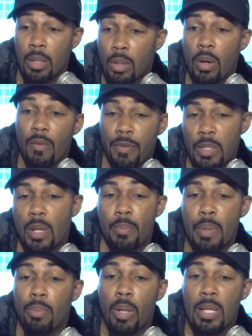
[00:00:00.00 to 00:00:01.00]
You know, for some
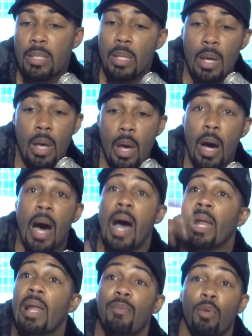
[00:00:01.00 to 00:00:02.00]
people it's a
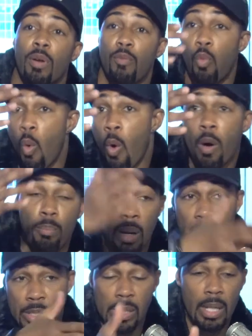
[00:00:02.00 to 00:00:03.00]
high level of war
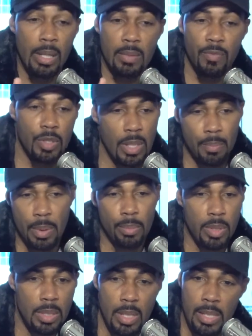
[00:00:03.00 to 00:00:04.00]
bloodshed, and for some
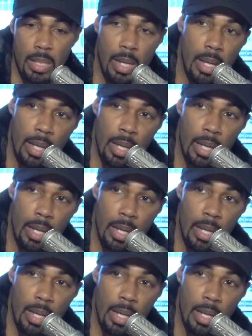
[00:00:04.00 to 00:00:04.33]
people it's just,